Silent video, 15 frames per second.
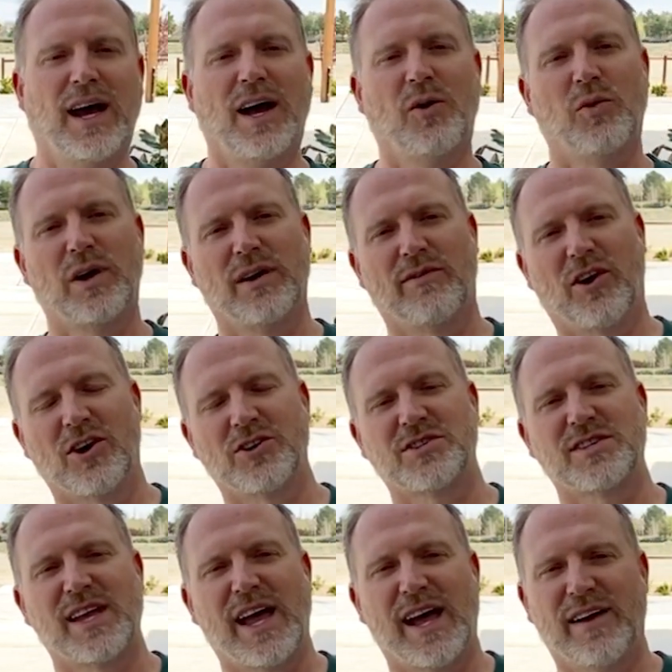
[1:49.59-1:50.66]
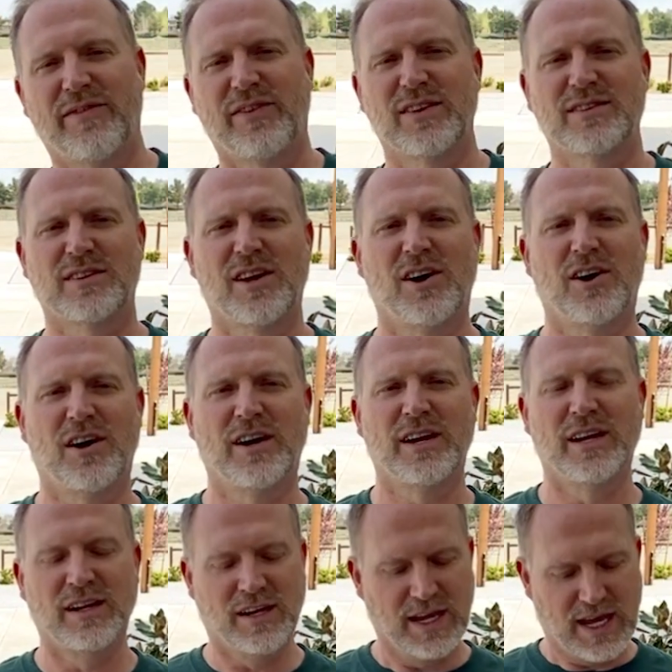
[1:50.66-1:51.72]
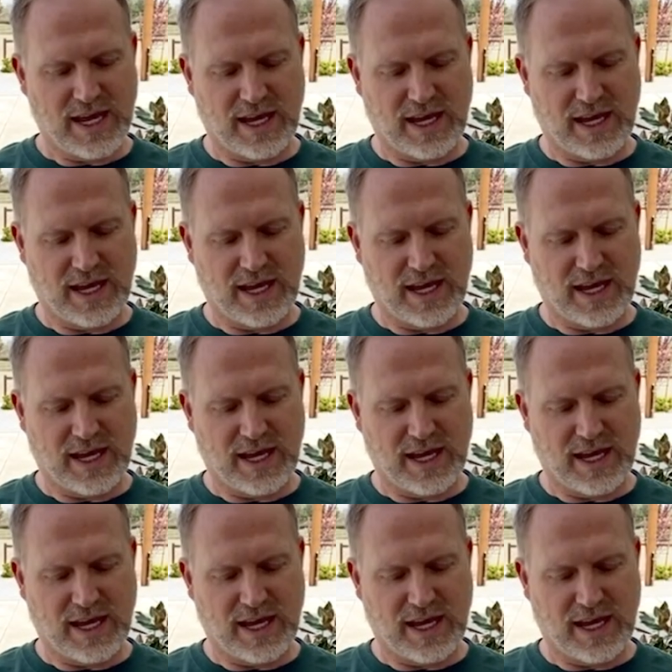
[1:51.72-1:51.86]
One of our staff has gone